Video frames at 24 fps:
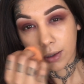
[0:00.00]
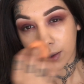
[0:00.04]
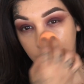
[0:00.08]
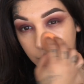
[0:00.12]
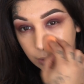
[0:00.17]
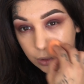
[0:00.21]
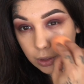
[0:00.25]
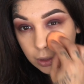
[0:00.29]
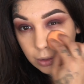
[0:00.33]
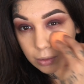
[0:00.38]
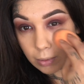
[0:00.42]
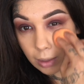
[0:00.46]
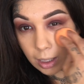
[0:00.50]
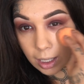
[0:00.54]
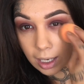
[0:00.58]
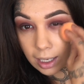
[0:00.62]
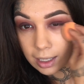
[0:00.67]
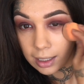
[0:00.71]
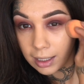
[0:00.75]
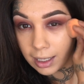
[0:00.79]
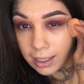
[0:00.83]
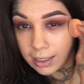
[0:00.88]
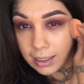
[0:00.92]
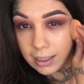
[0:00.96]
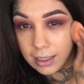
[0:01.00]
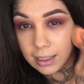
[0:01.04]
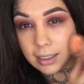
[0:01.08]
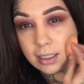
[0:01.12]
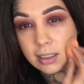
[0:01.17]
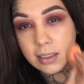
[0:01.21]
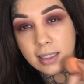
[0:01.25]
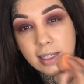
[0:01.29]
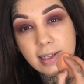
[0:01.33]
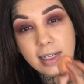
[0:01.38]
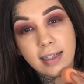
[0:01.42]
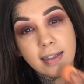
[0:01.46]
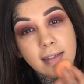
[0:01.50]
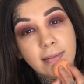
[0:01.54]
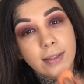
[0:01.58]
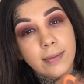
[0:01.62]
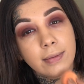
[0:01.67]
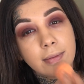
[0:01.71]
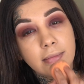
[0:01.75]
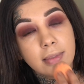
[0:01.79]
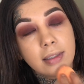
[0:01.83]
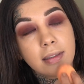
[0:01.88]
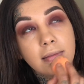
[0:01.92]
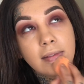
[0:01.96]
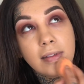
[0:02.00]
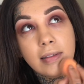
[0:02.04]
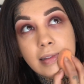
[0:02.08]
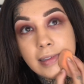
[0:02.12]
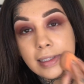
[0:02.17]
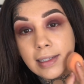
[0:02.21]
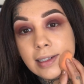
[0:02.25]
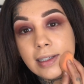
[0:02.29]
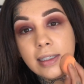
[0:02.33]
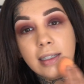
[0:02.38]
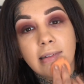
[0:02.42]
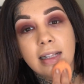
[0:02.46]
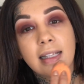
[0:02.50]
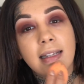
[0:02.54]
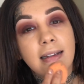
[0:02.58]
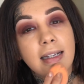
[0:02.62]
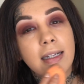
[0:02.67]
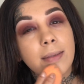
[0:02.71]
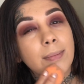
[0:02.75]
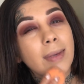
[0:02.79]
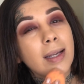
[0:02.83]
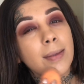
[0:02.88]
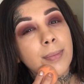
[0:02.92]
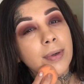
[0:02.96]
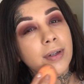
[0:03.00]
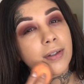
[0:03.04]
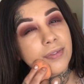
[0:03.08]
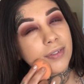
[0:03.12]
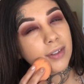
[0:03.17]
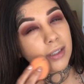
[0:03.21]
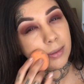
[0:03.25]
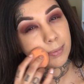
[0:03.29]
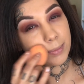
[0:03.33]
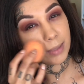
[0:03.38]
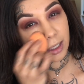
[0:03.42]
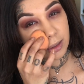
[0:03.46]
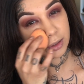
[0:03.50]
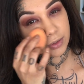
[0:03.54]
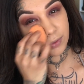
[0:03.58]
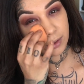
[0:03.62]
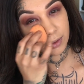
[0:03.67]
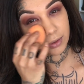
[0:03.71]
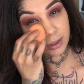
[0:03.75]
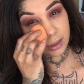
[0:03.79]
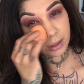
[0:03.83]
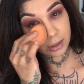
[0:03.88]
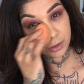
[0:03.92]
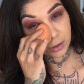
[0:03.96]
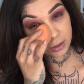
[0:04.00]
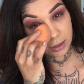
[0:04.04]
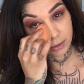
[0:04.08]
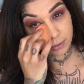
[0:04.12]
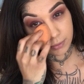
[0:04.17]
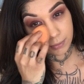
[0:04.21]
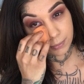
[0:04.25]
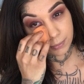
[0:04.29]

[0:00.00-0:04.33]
which is why I like it. It's like literally my perfect match foundation.